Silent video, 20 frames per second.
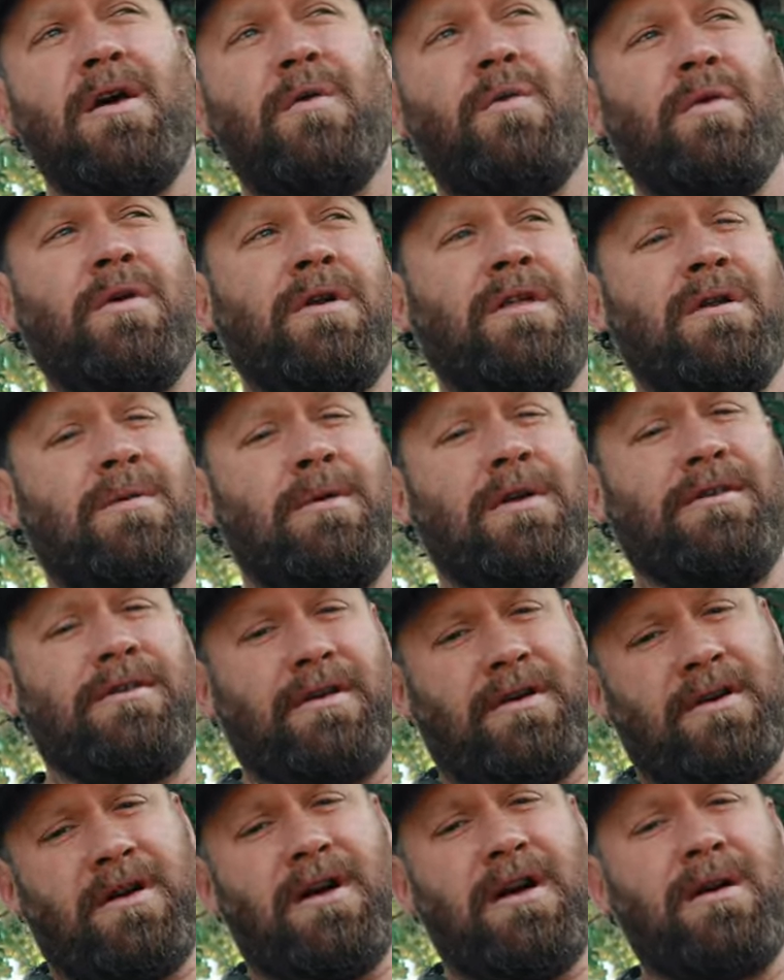One of them is
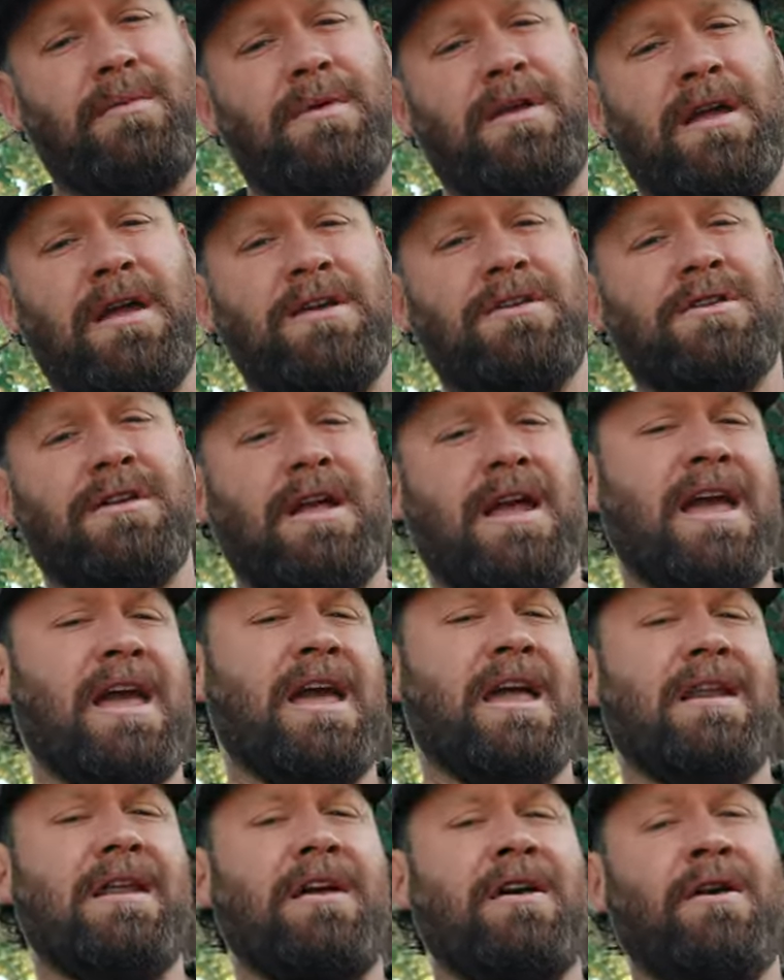a combination
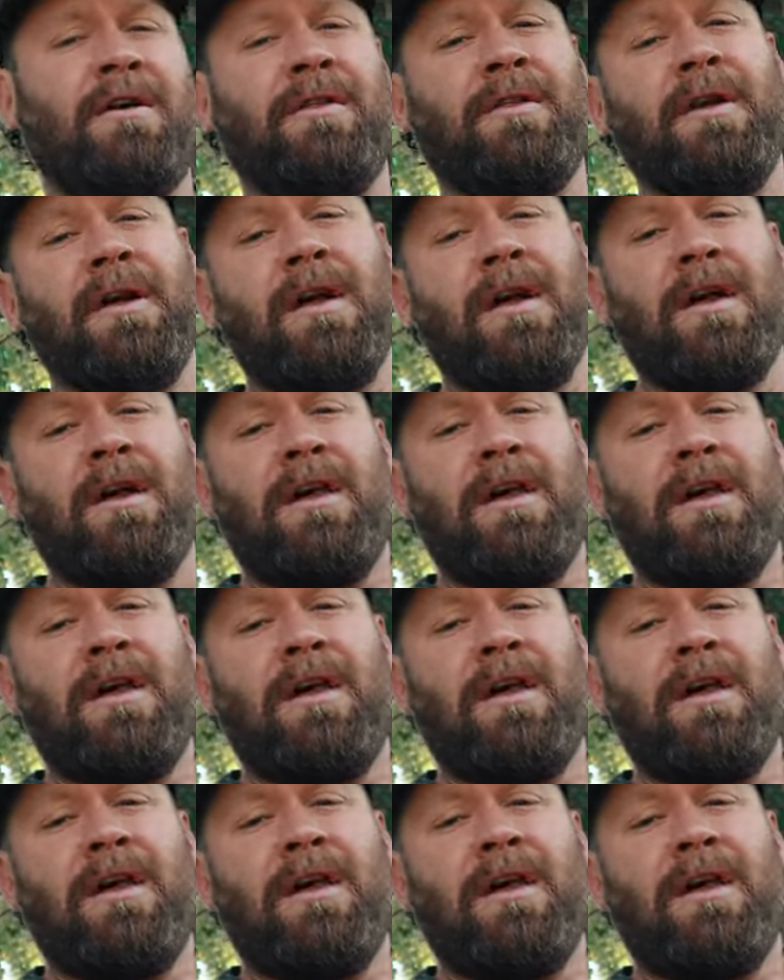handheld